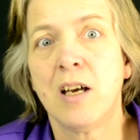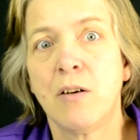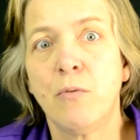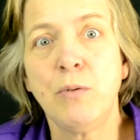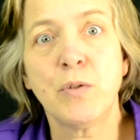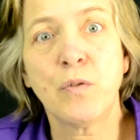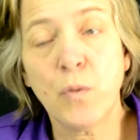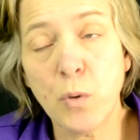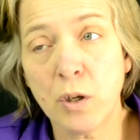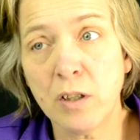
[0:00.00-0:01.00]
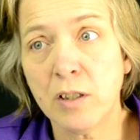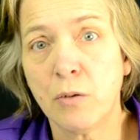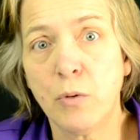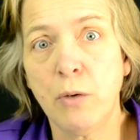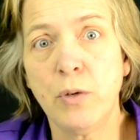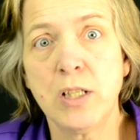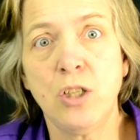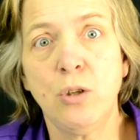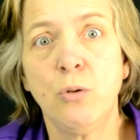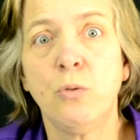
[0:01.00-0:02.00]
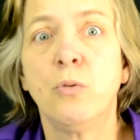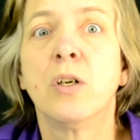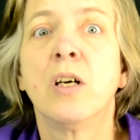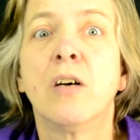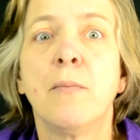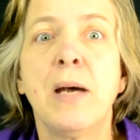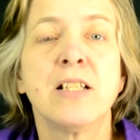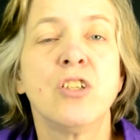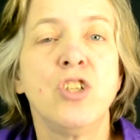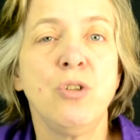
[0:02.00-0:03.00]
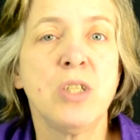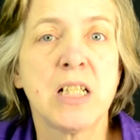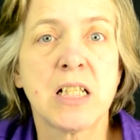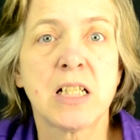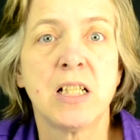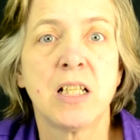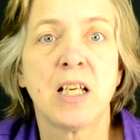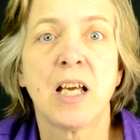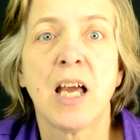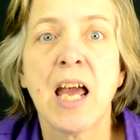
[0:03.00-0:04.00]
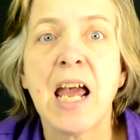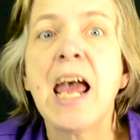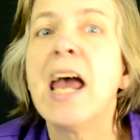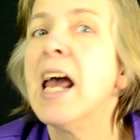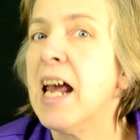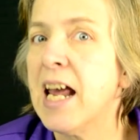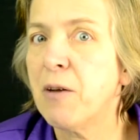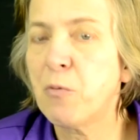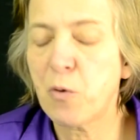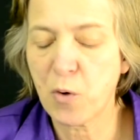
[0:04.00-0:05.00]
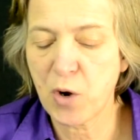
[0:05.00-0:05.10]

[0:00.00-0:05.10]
When he was 4, we went to Massachusetts. And